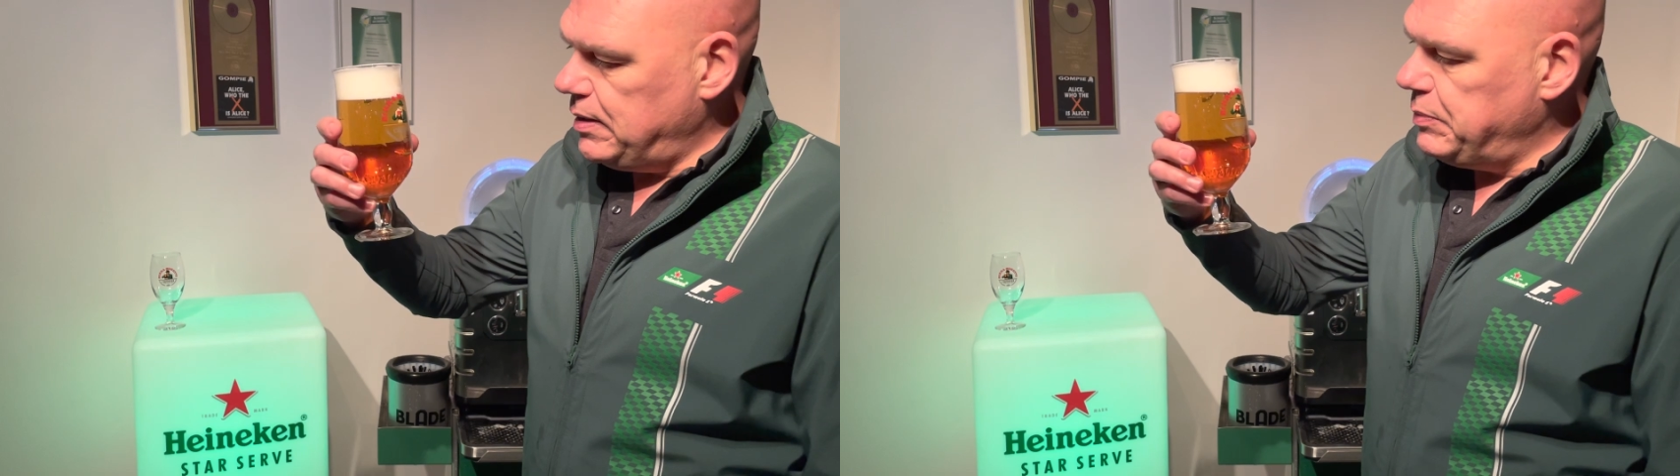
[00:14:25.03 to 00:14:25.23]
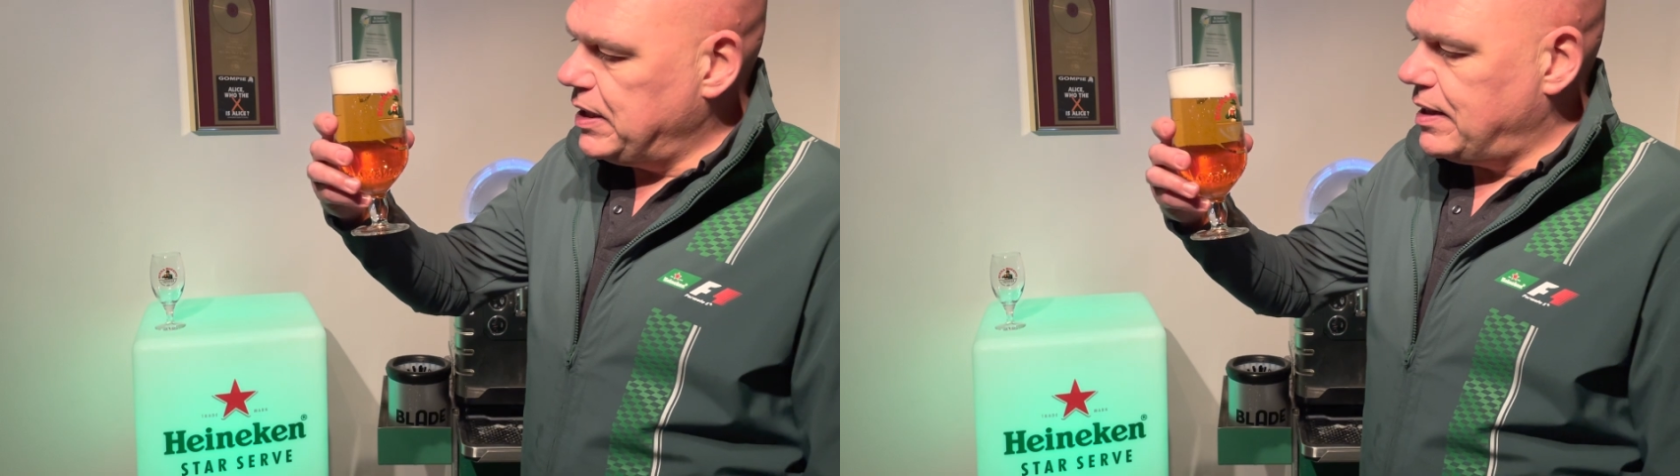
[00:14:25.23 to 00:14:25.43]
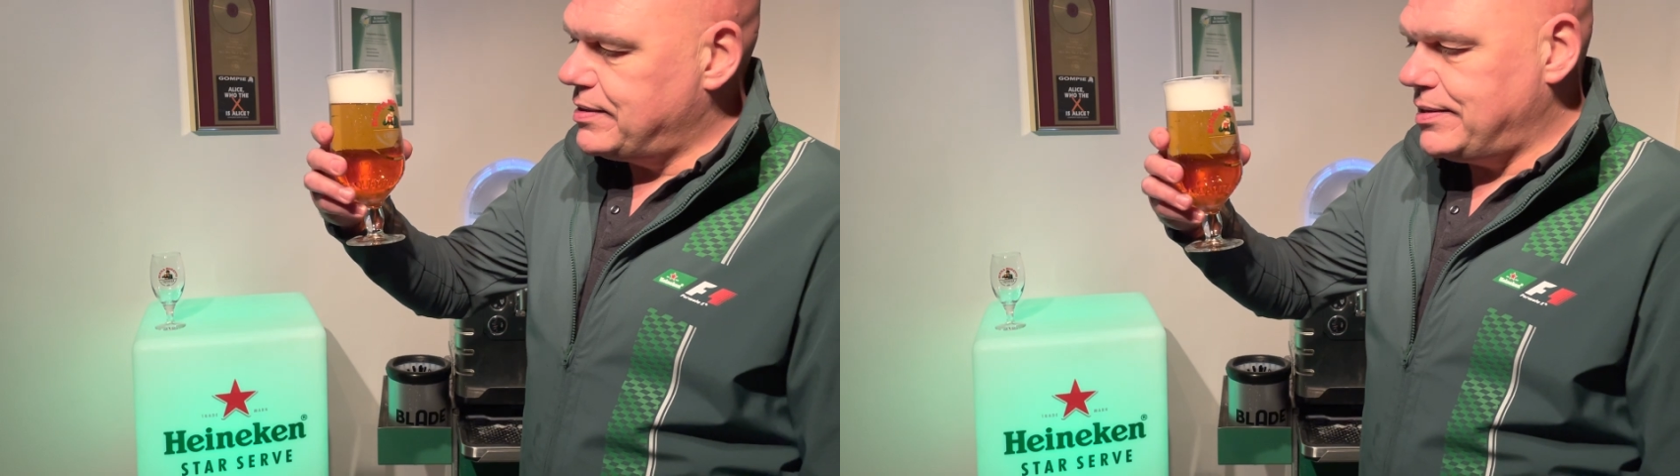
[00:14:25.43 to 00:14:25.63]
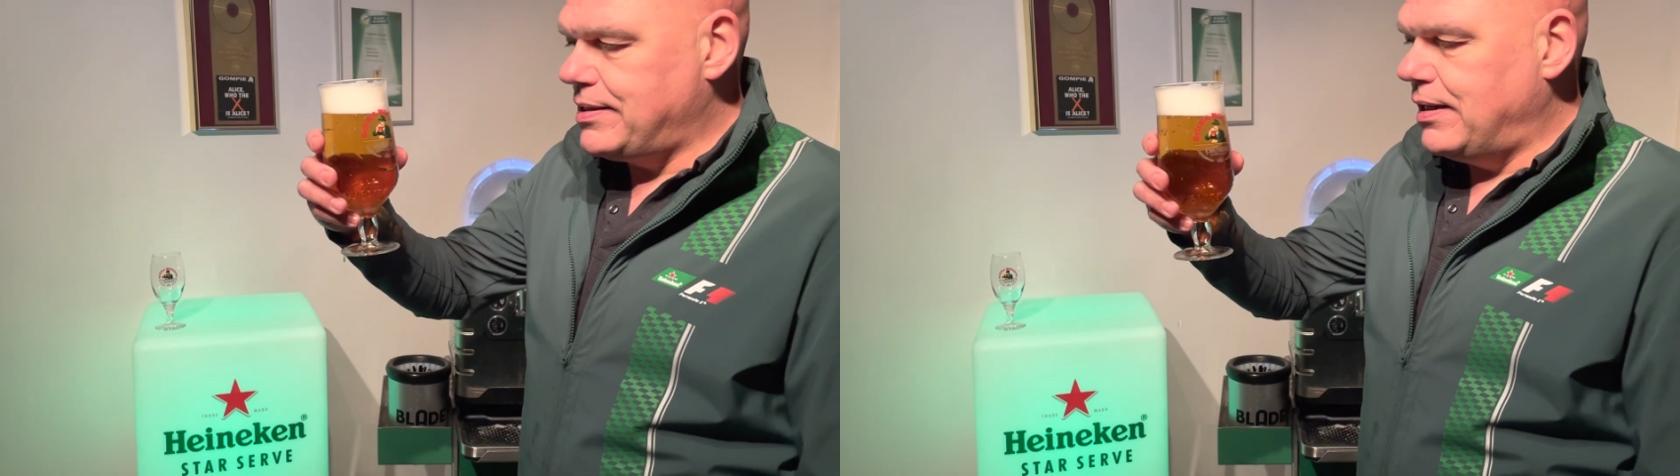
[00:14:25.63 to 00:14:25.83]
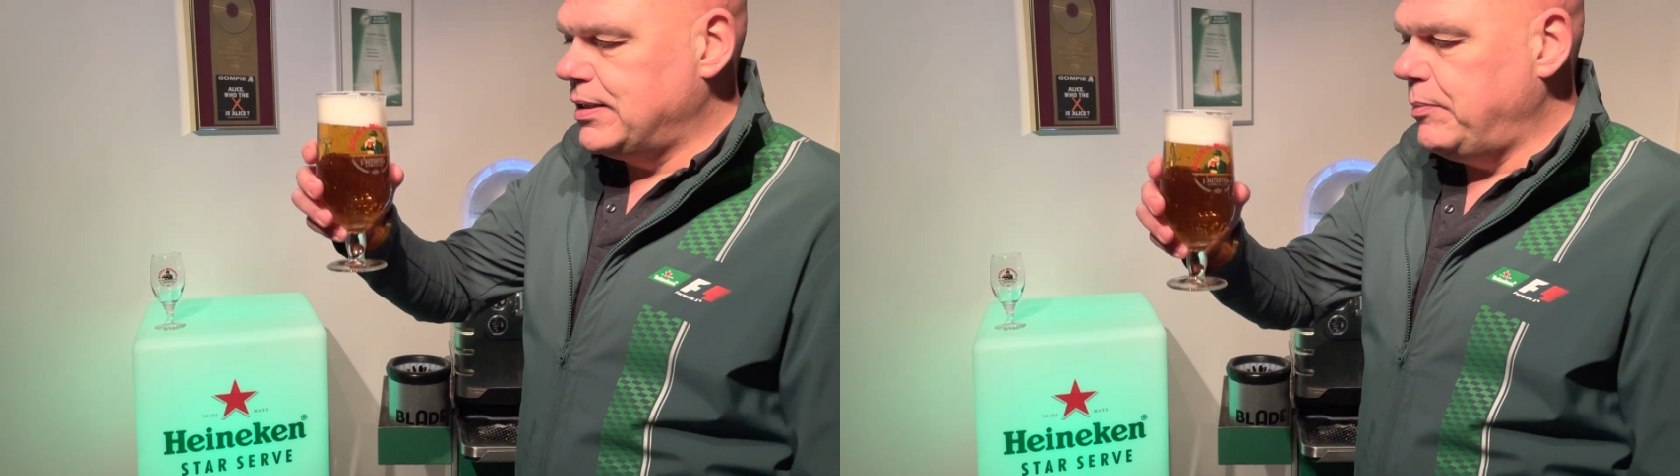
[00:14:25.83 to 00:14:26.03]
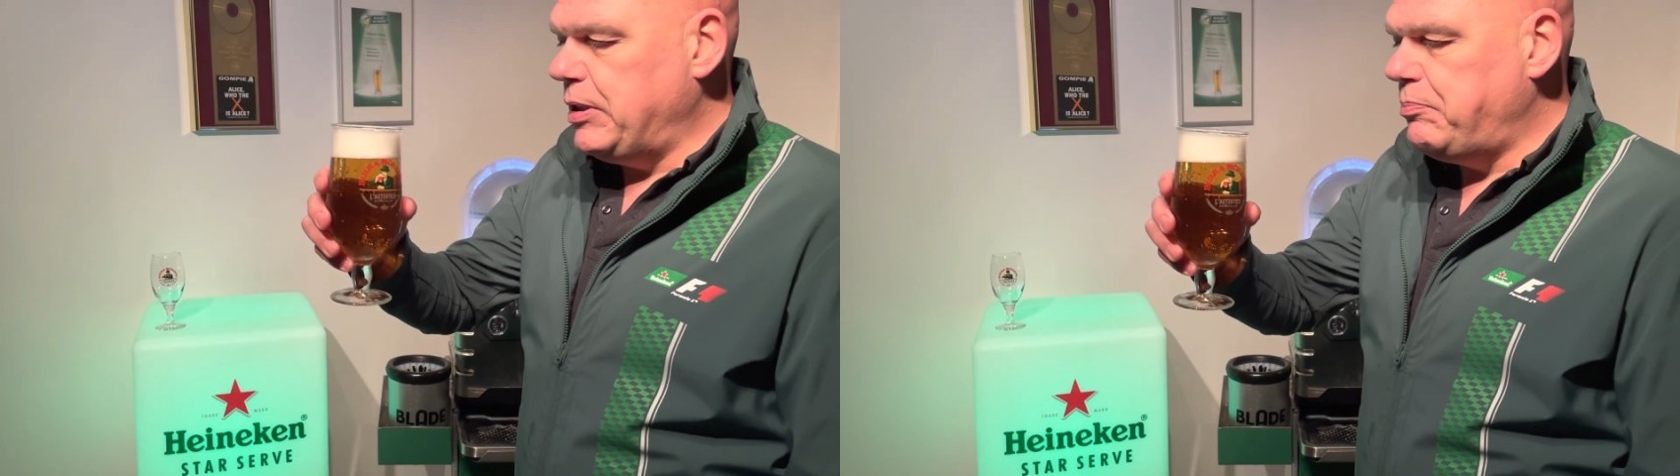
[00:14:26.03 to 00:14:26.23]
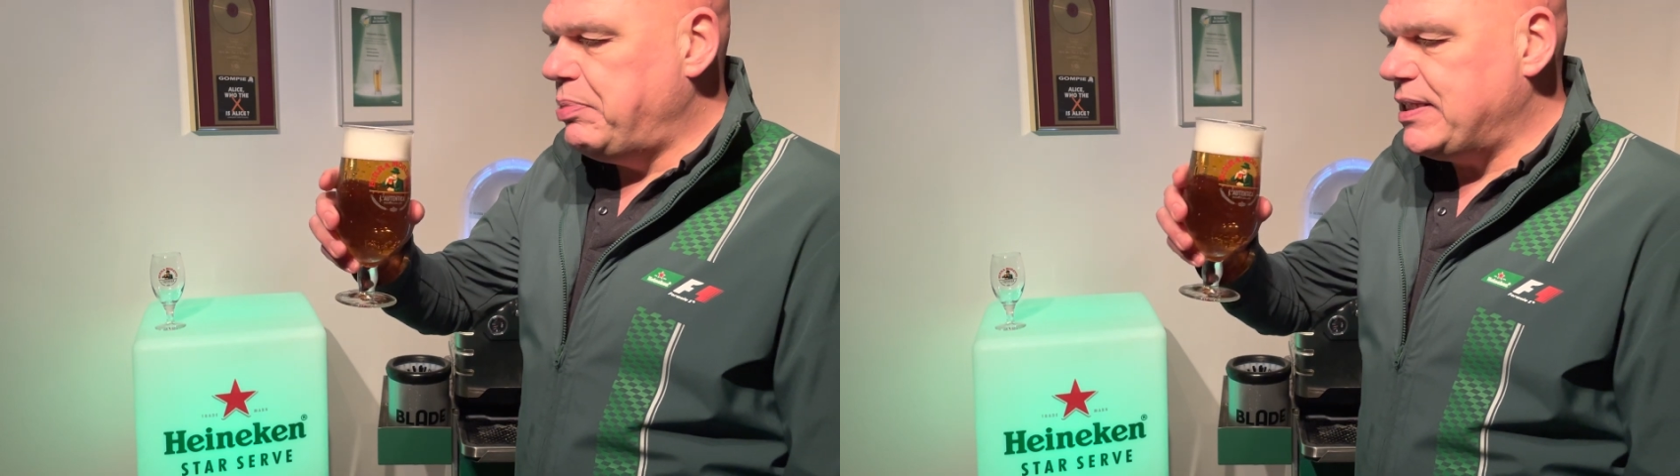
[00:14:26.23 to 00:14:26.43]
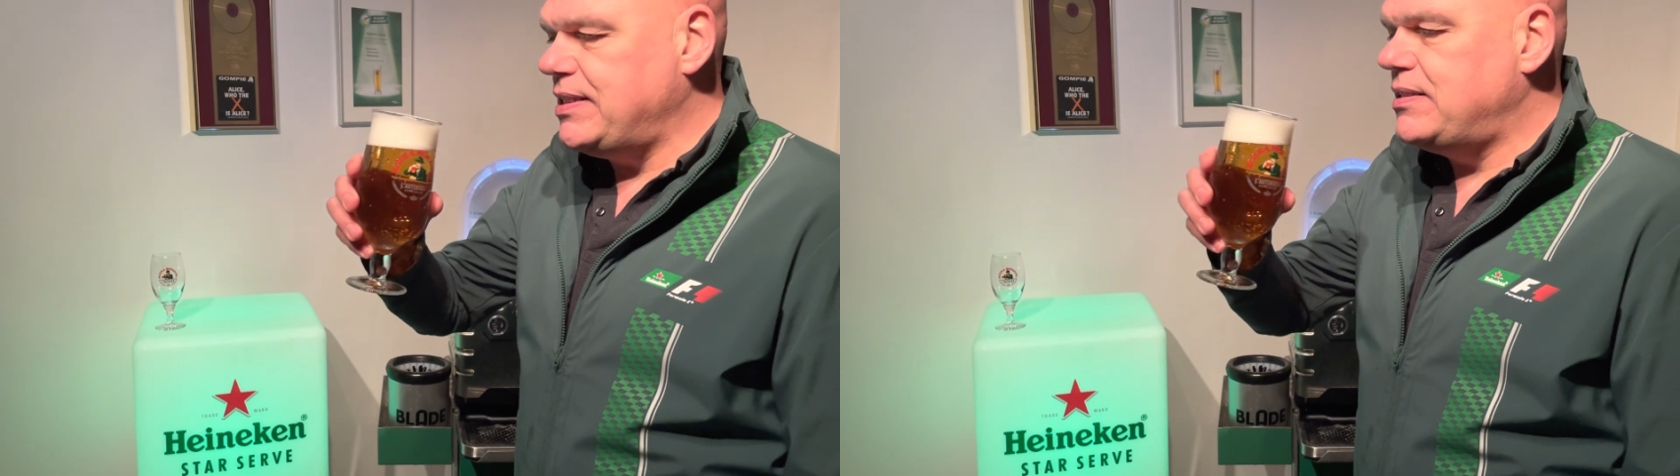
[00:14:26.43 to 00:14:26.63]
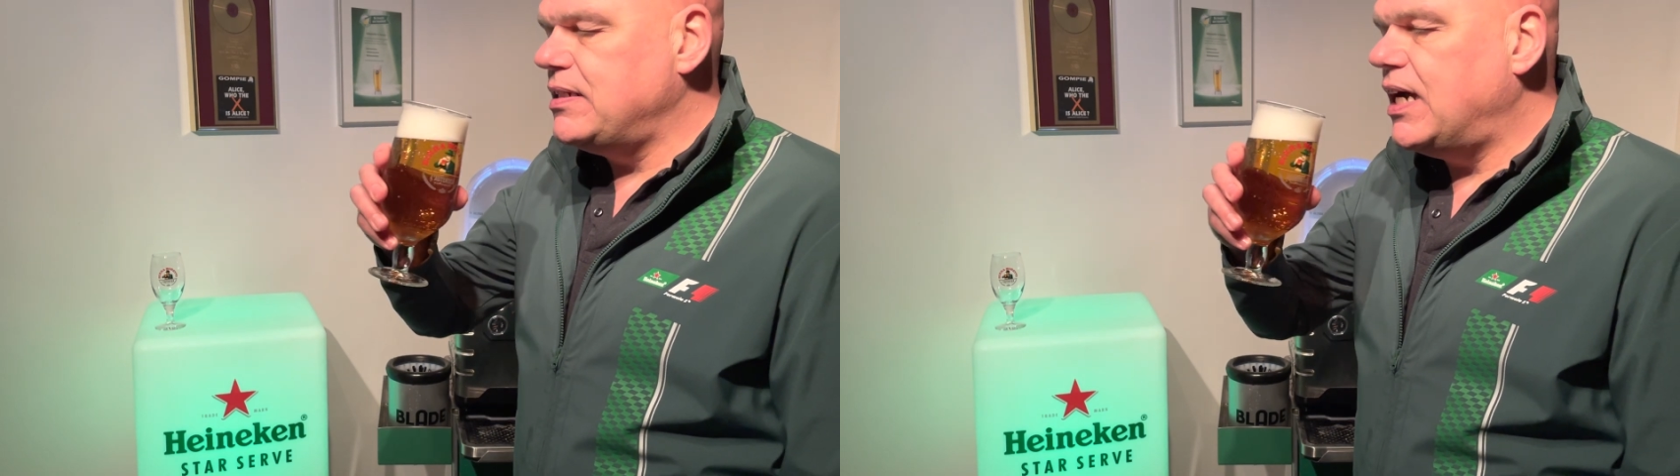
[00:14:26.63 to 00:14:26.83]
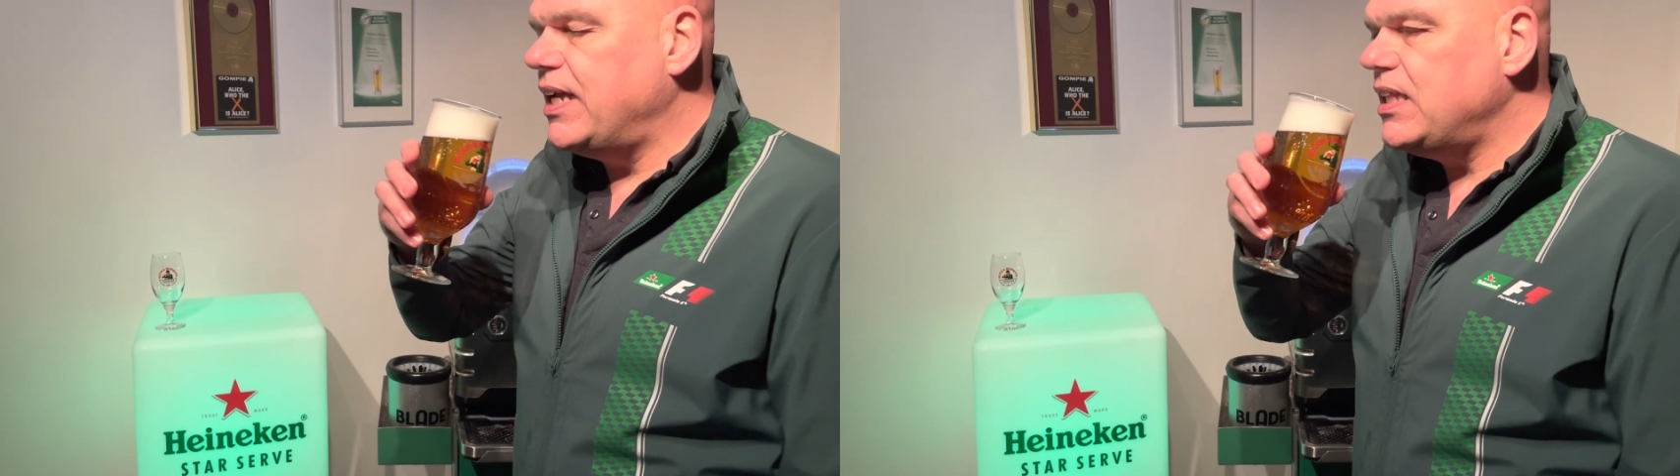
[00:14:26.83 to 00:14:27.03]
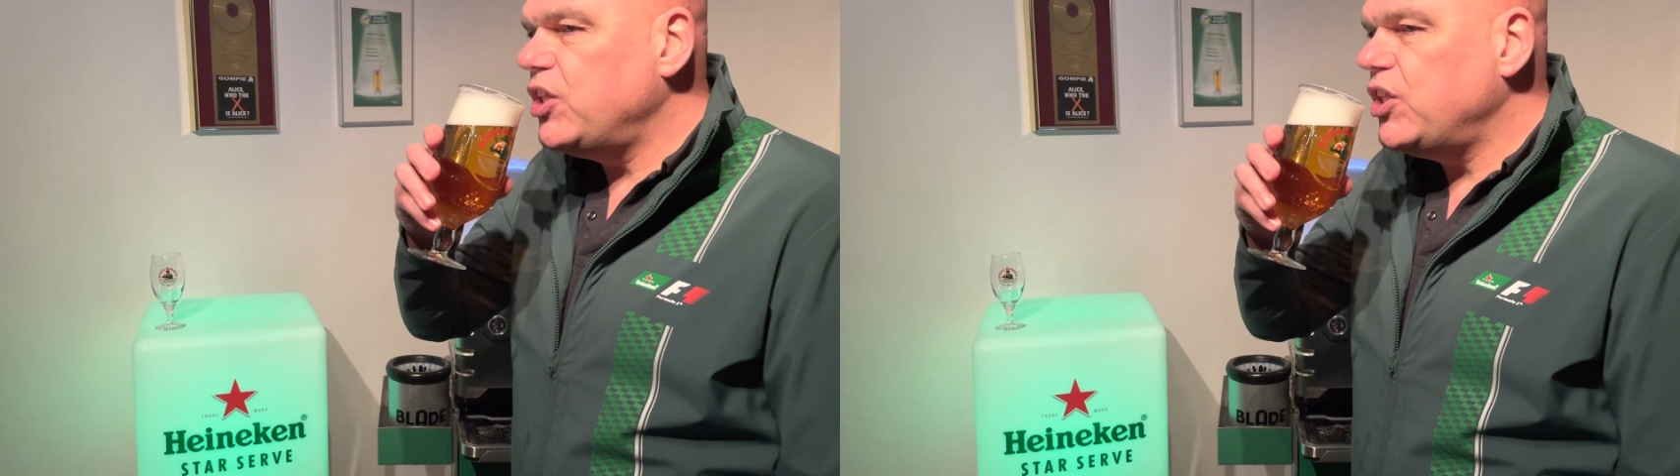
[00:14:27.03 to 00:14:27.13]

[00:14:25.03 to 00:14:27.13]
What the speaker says: because it's going to be busy tonight.